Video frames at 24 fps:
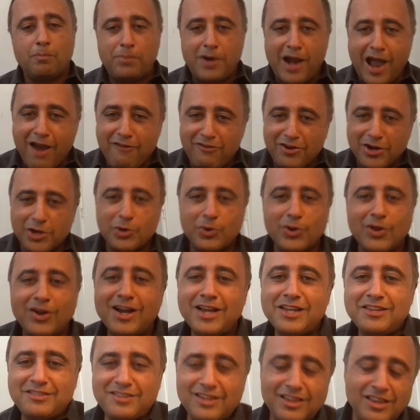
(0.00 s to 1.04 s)
Private equity
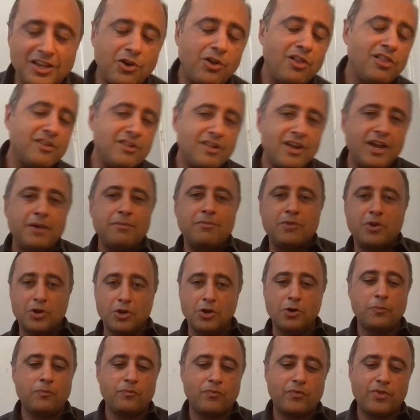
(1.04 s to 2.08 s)
guys say that all the time,
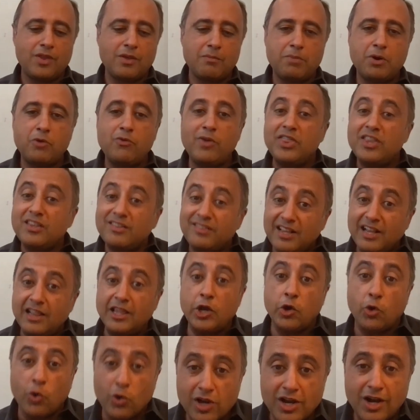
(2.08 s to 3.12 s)
but when they
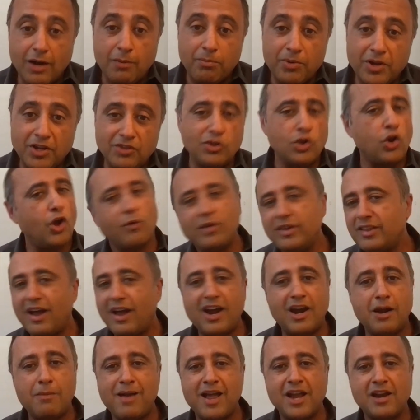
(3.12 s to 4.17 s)
sell their own companies, they always
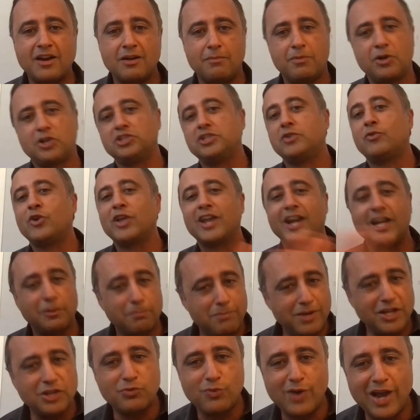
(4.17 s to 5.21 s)
hire a banker because they want to
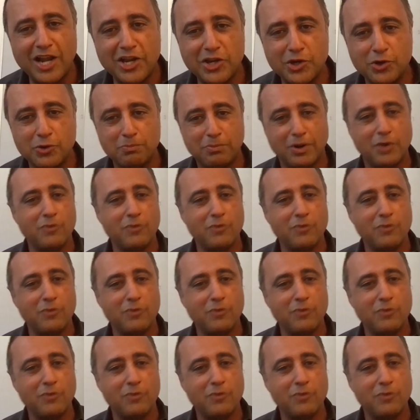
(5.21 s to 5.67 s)
get best value.